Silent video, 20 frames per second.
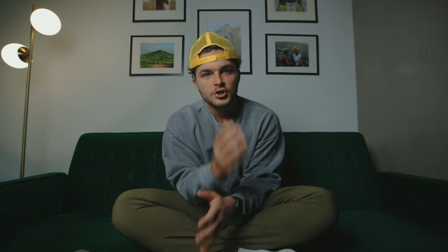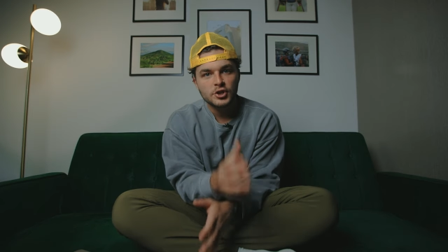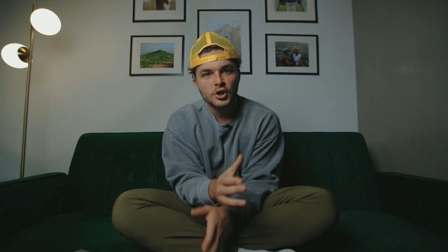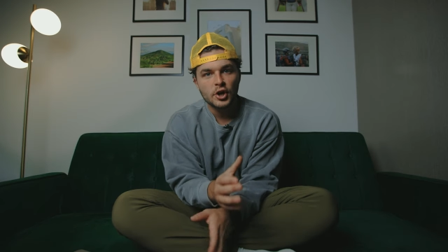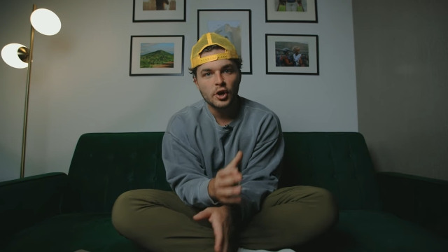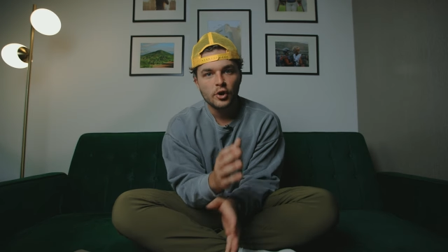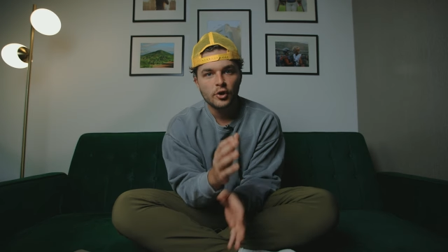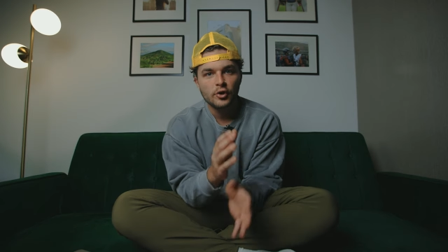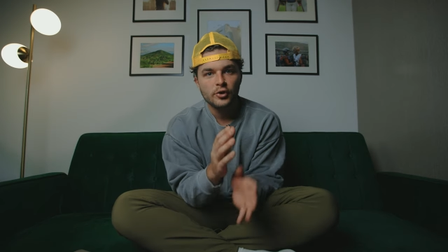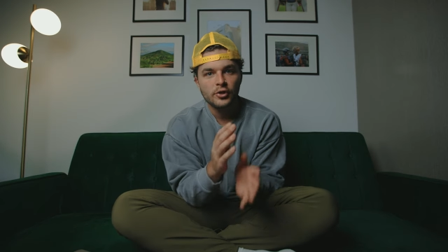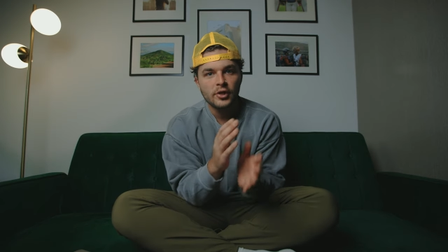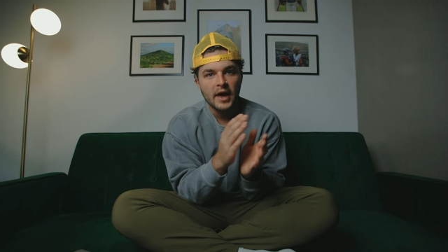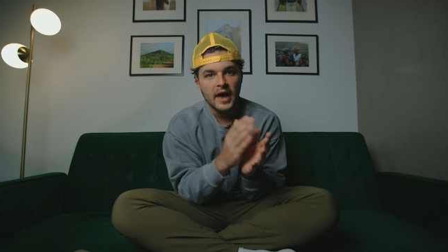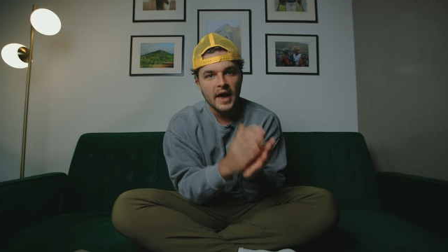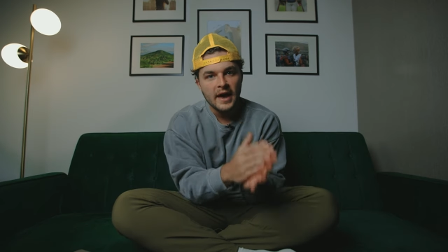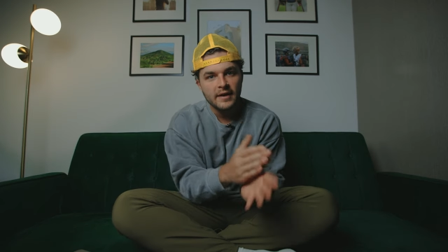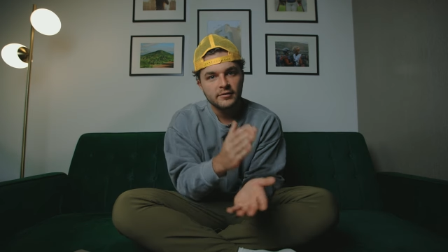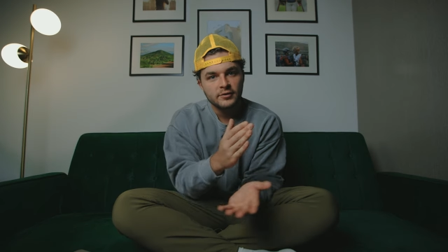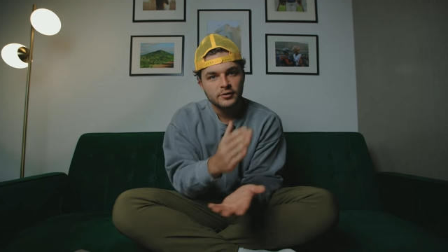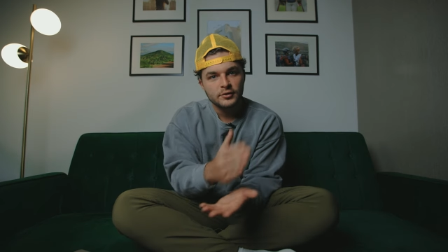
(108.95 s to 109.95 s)
show
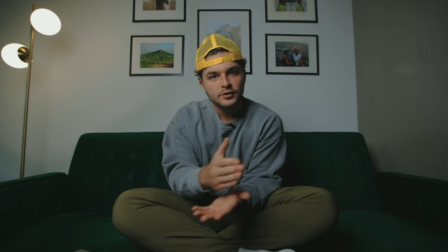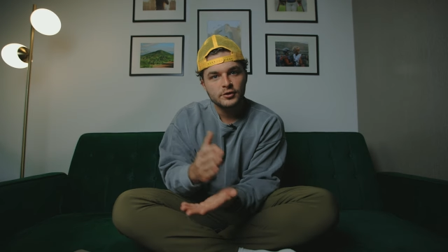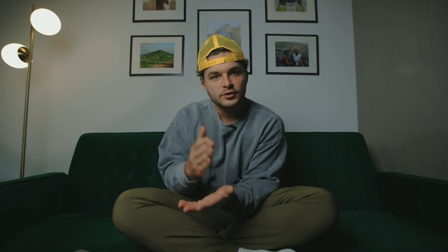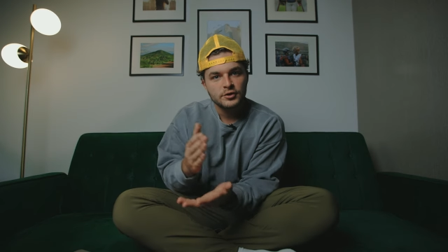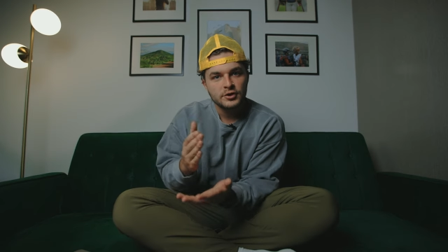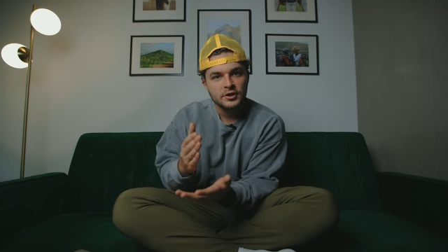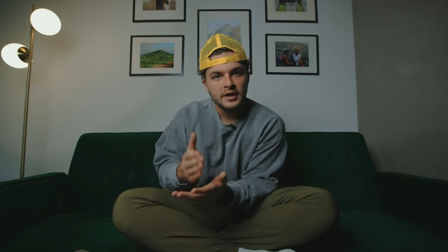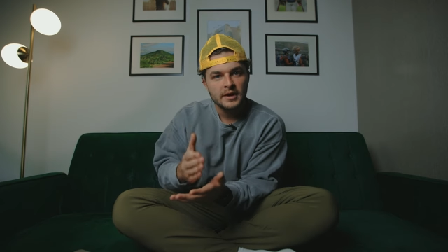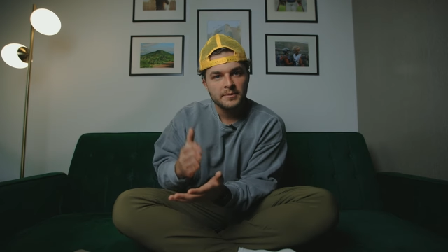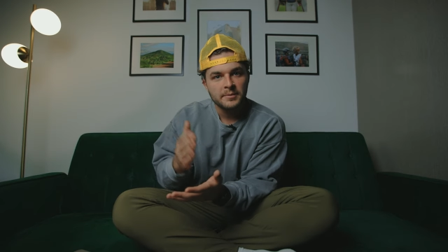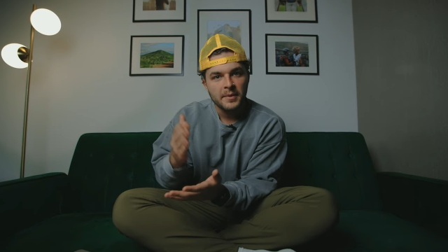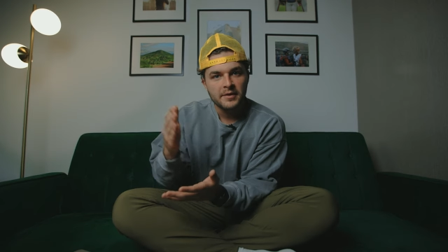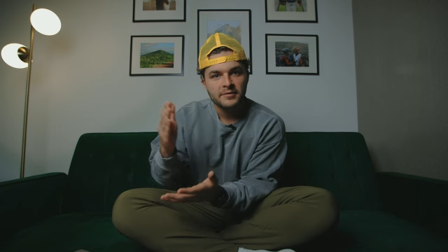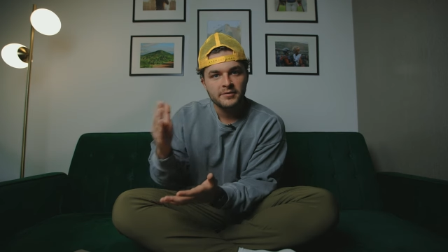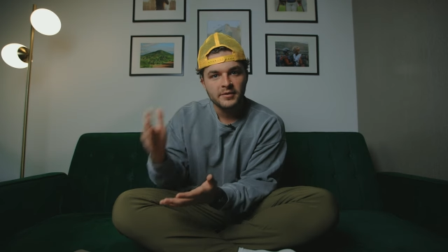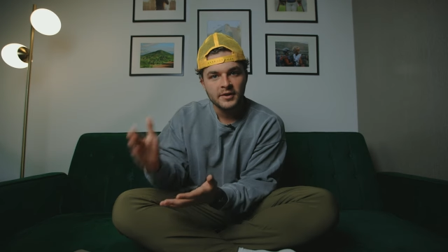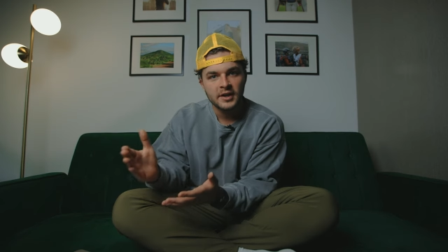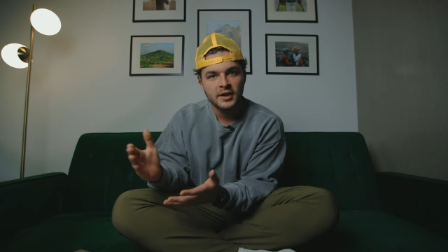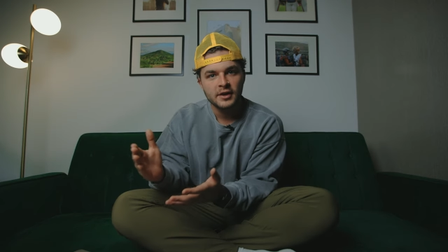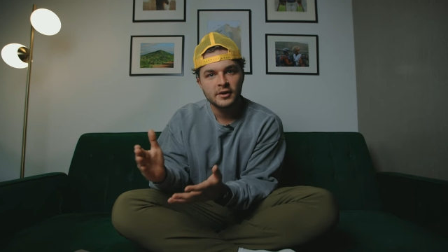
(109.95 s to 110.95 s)
the evolution of my
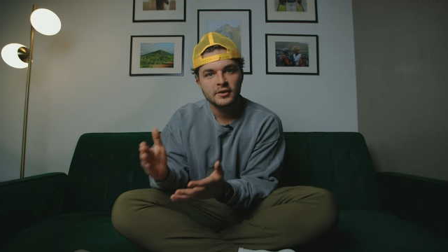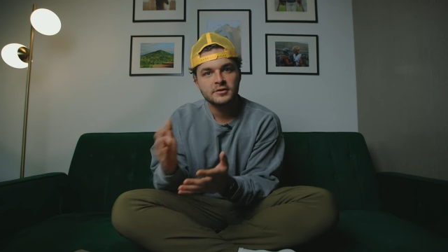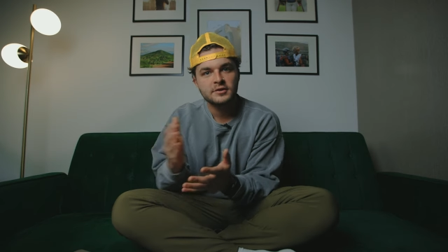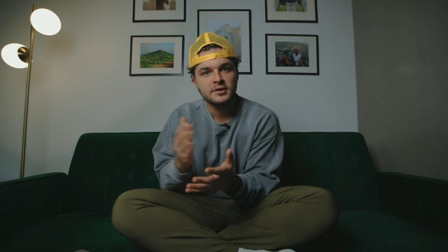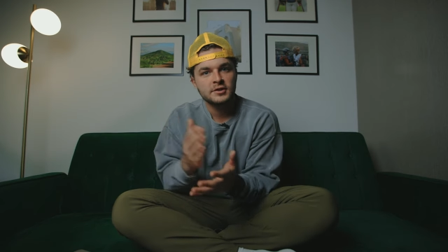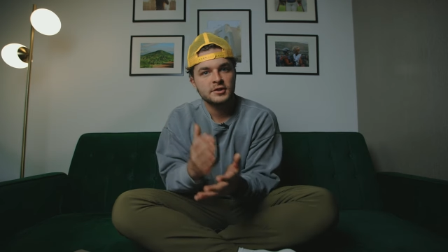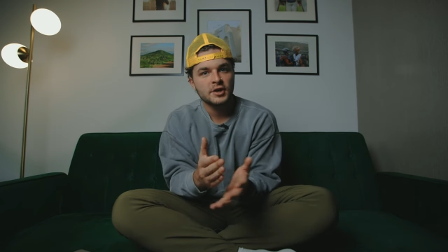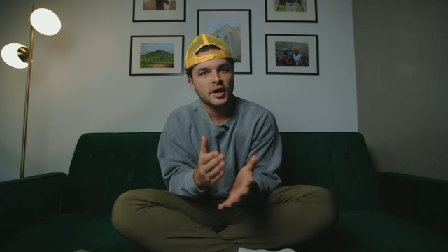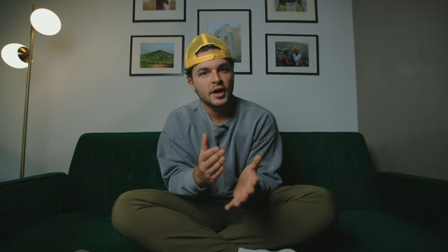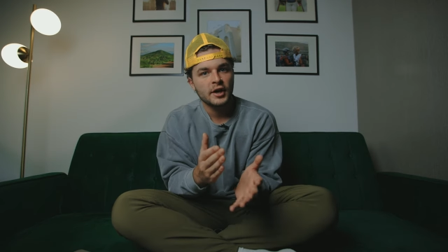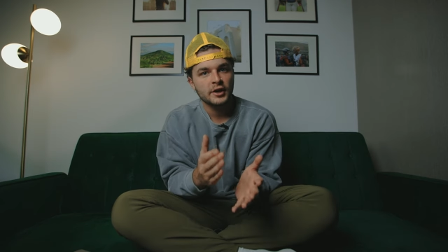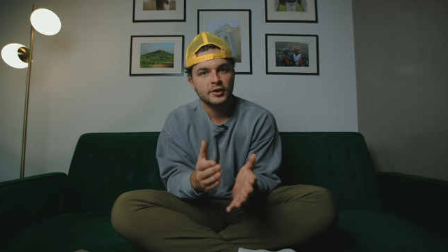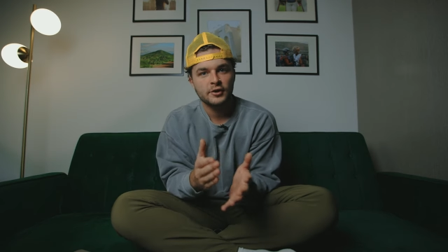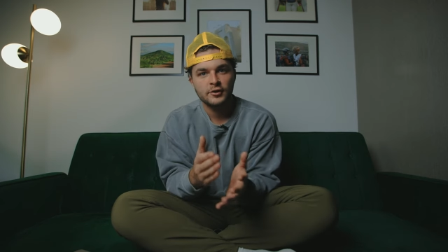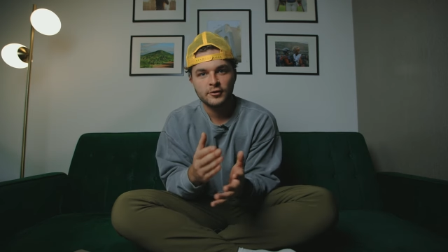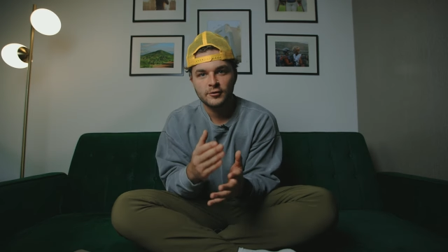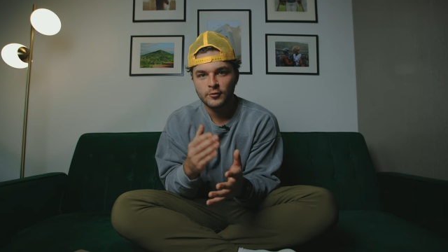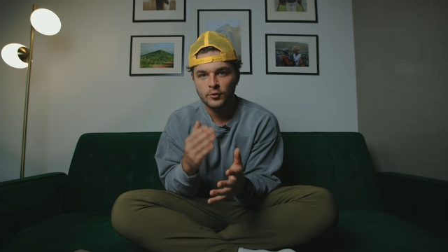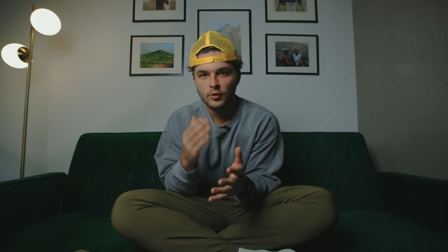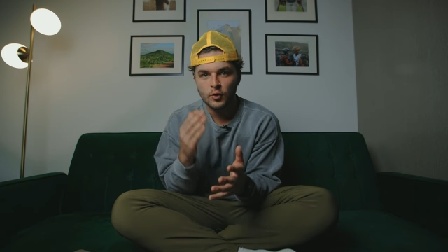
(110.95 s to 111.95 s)
videos and talk
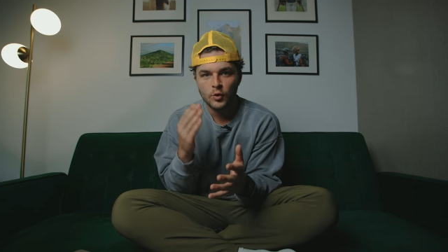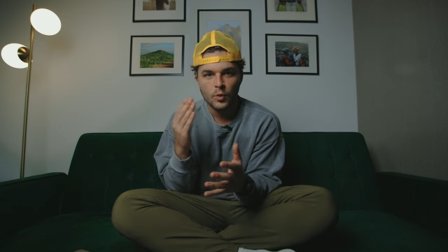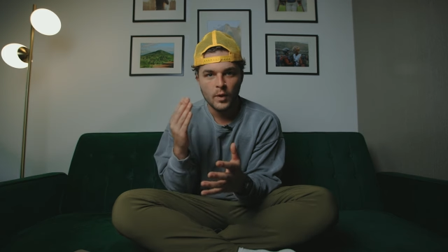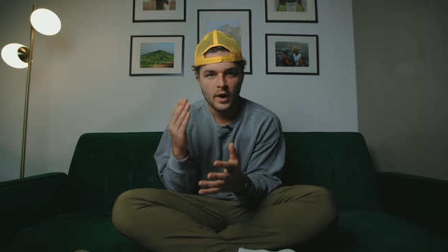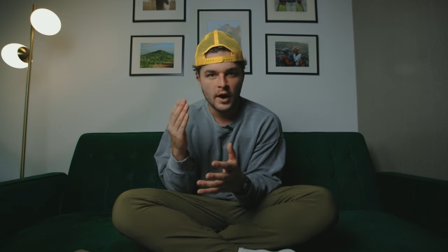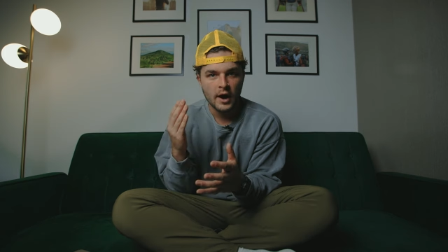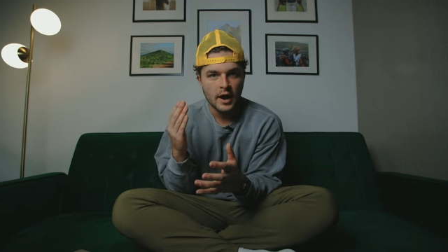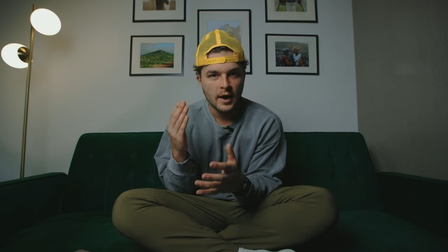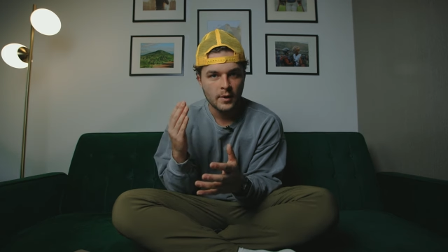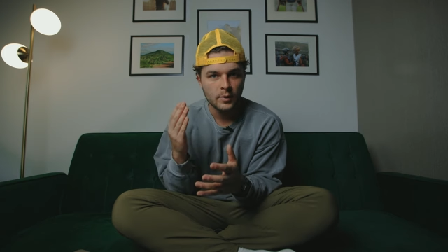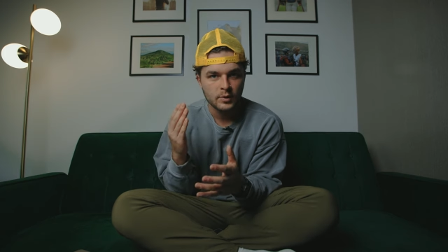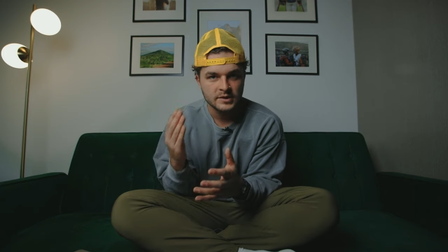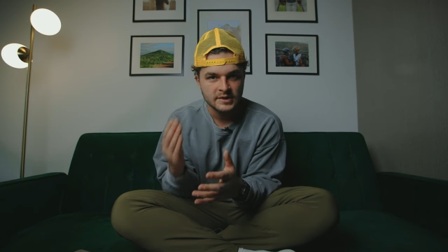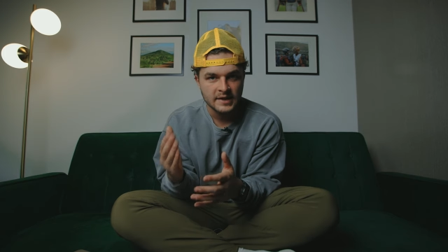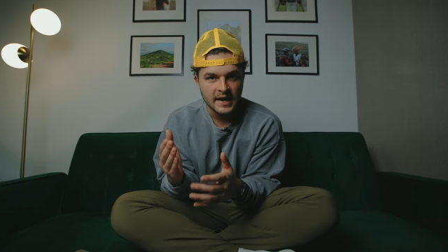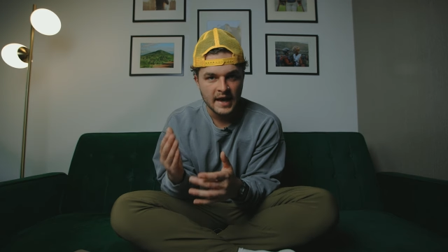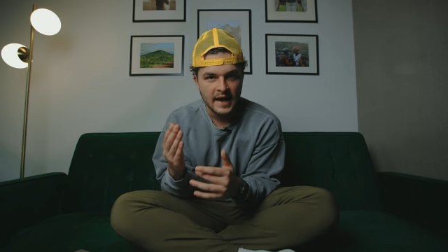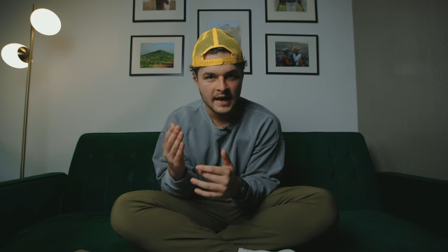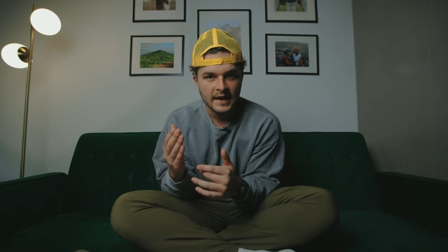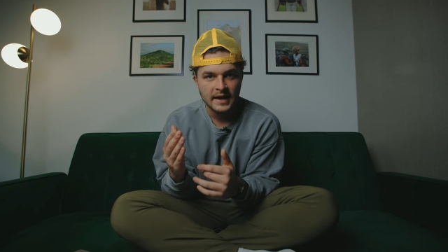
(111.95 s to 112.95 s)
you through where I
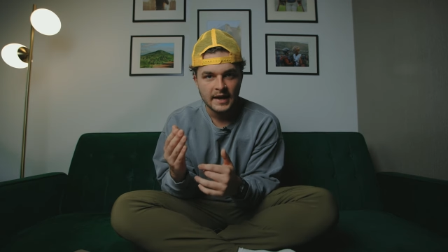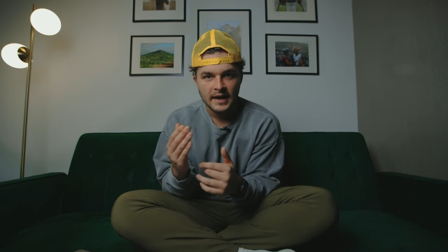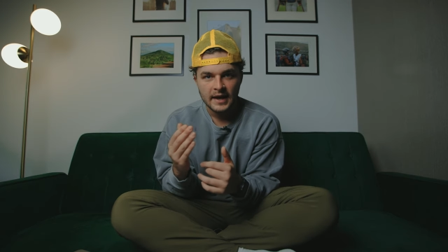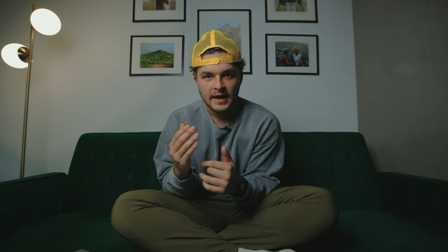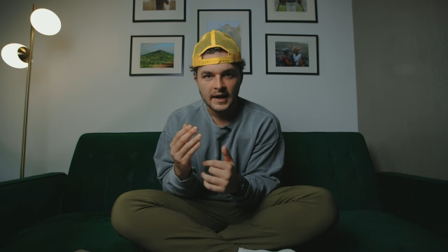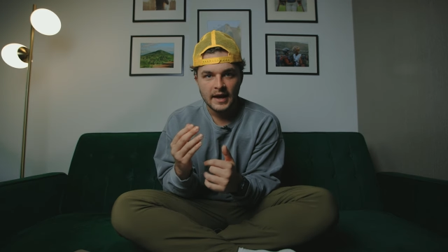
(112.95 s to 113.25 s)
was at